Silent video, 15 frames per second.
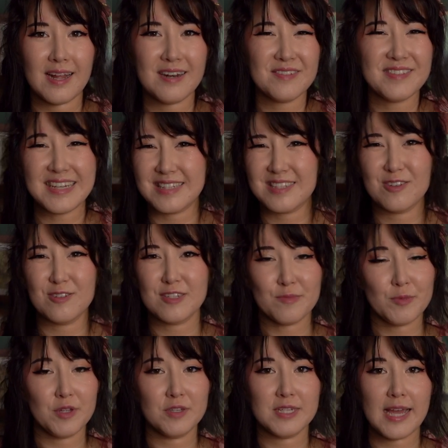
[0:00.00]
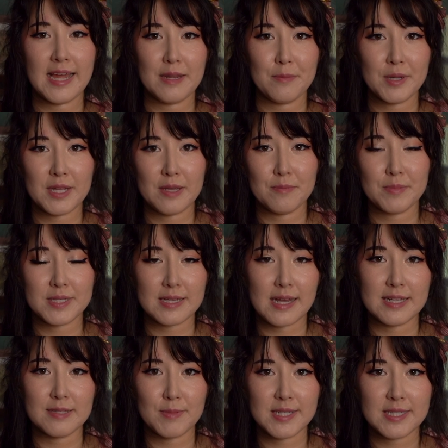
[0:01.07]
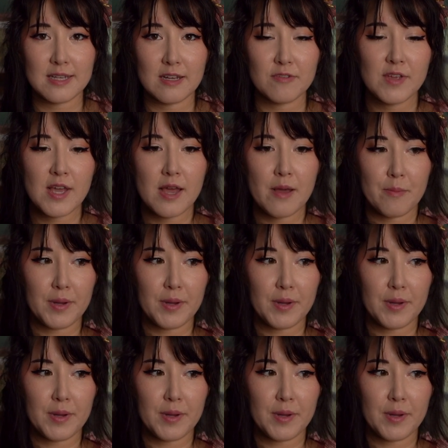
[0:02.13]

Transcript: I don't think it's noticeable to anybody besides myself,